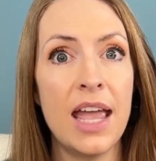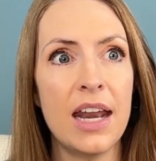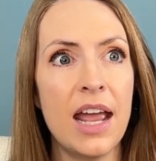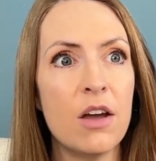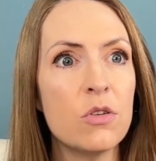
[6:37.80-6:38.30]

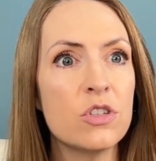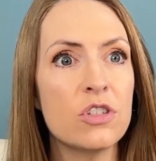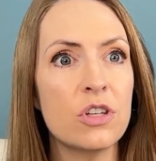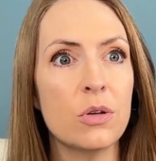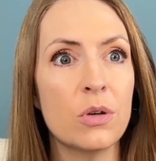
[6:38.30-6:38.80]
and how
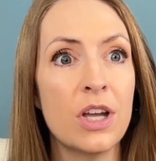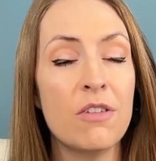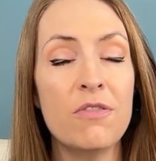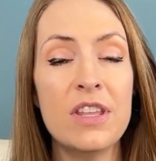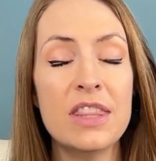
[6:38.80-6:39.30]
to
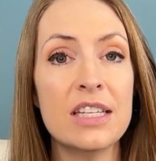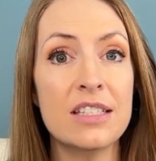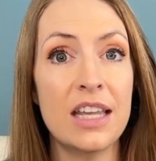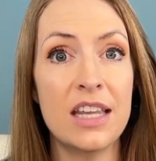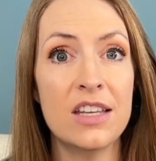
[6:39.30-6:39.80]
fit
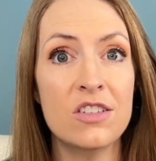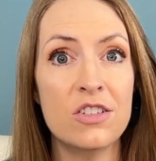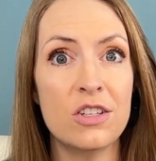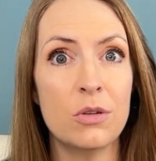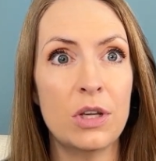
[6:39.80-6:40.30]
this
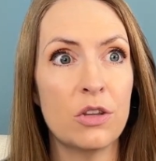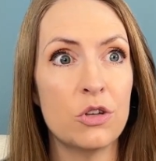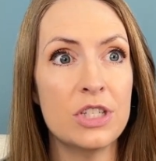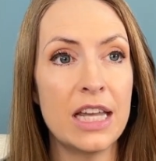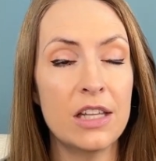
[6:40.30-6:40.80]
into
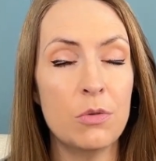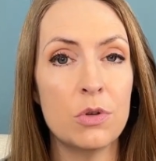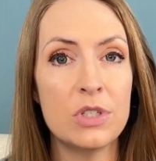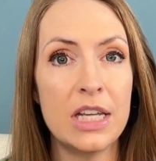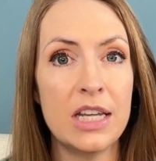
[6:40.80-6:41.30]
either daily
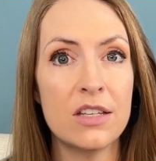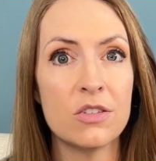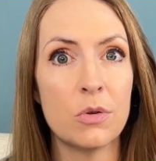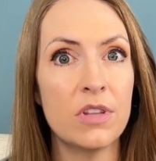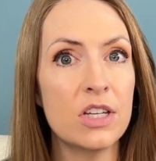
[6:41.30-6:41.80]

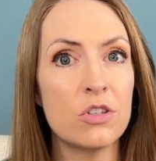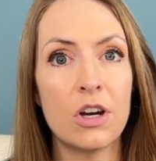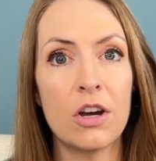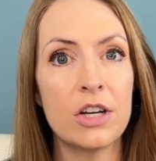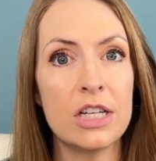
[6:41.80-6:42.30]
routines or things
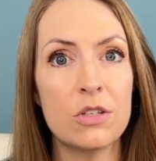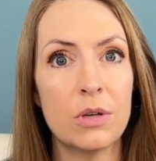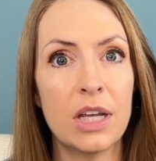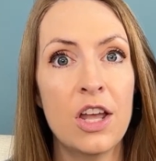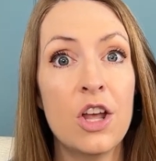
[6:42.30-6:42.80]
you're already
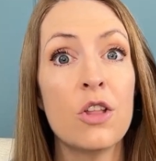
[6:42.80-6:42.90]
doing